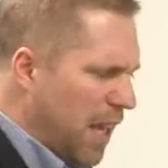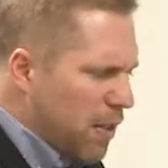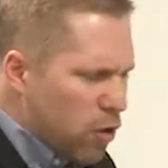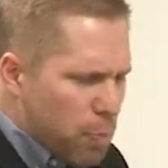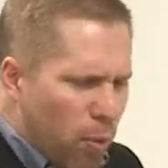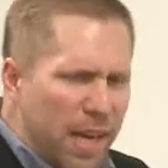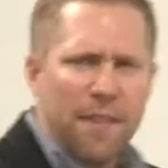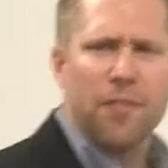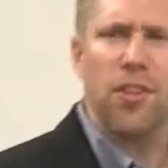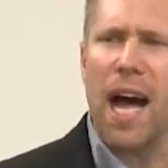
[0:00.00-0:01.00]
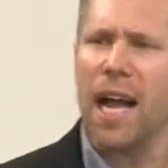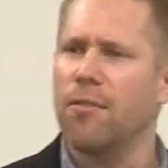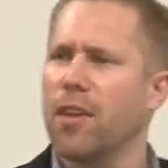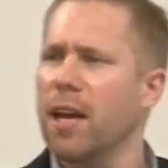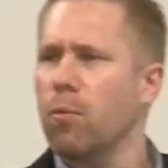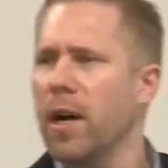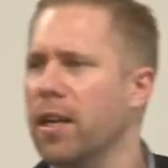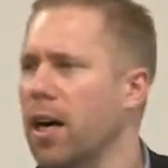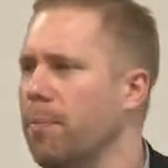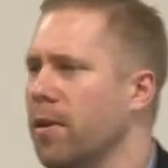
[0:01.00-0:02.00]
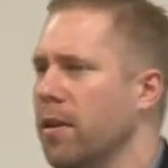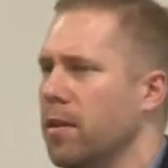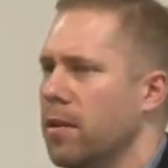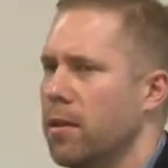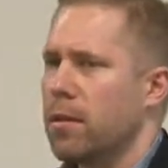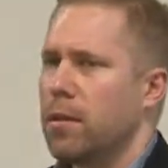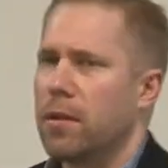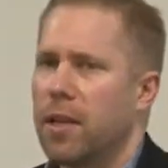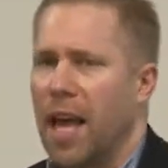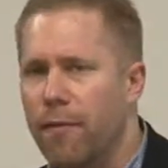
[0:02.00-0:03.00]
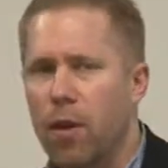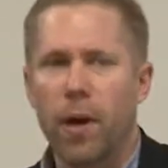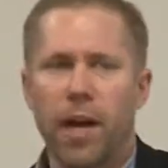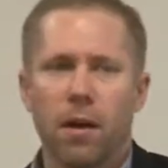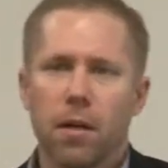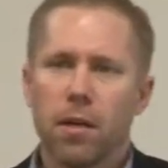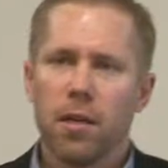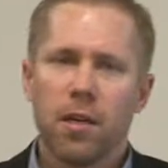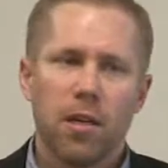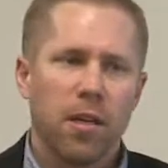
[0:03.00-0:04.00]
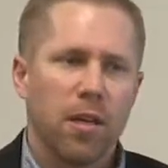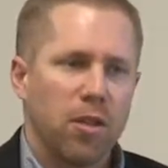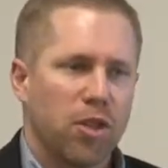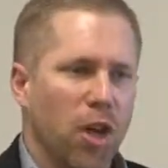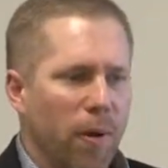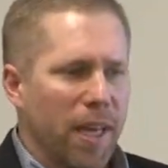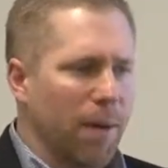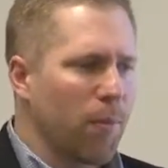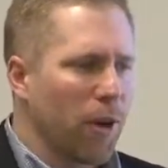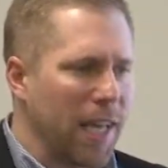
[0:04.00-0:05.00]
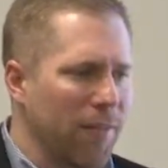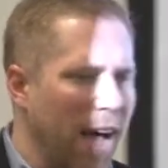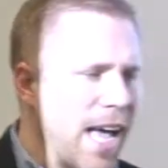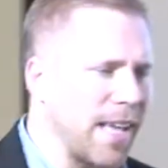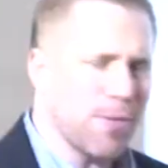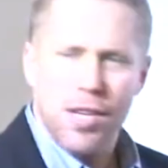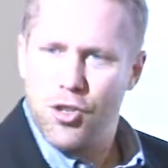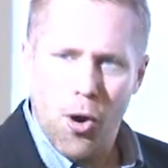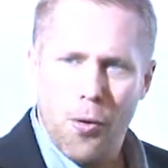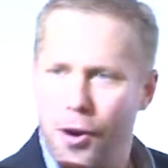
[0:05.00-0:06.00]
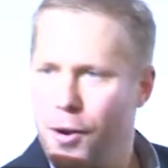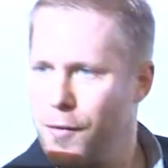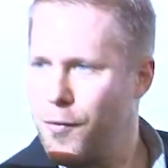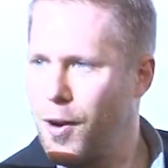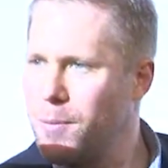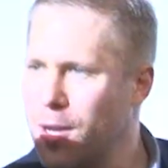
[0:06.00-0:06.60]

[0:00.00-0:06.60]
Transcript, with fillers: there's plenty of signs that went up everywhere showing him looking like the Joker from The